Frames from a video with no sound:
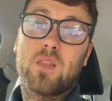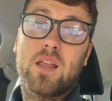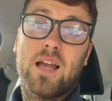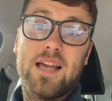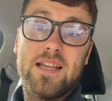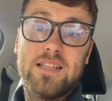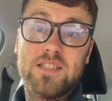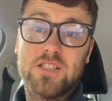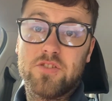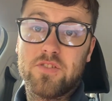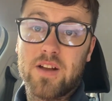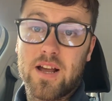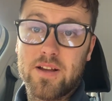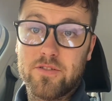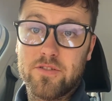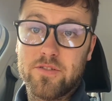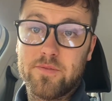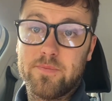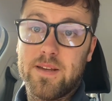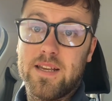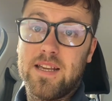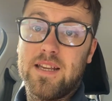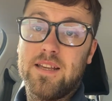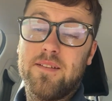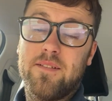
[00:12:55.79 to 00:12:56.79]
Interact with
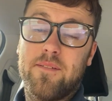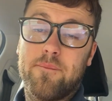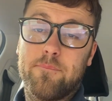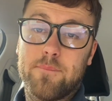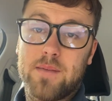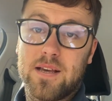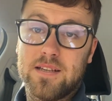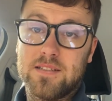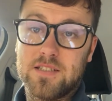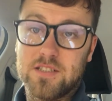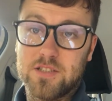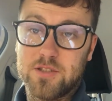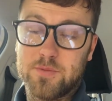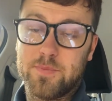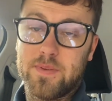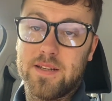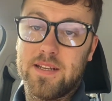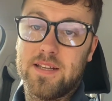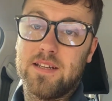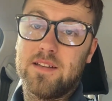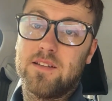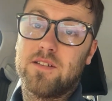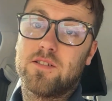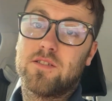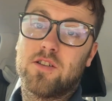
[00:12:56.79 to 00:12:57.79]
me, message
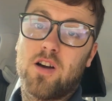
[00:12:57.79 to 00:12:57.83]
me,